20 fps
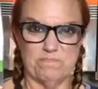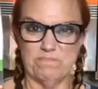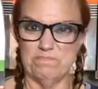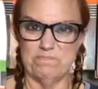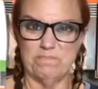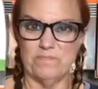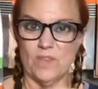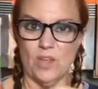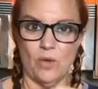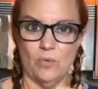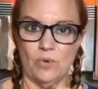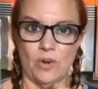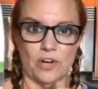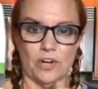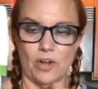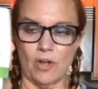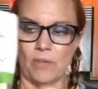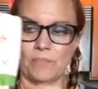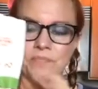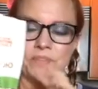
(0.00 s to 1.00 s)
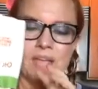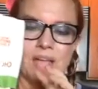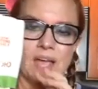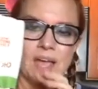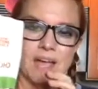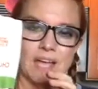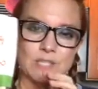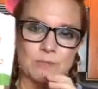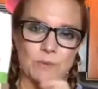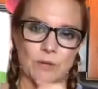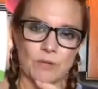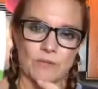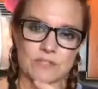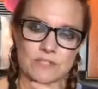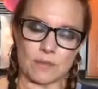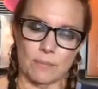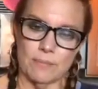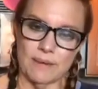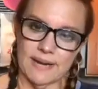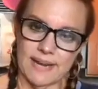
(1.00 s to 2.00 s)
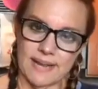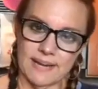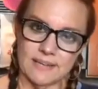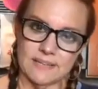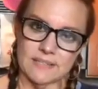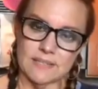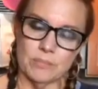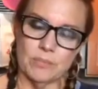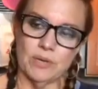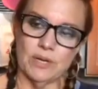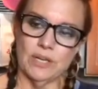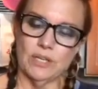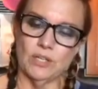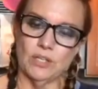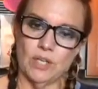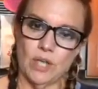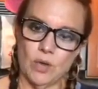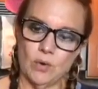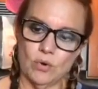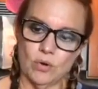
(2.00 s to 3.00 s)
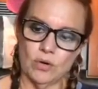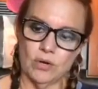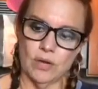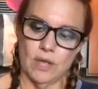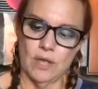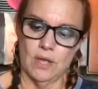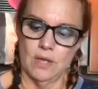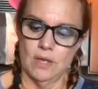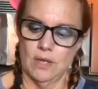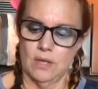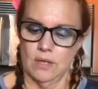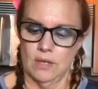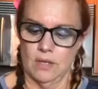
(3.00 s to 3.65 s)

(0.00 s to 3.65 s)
Mm -mm, no, not at all. I sprinkle this on bananas. I put it in yogurt.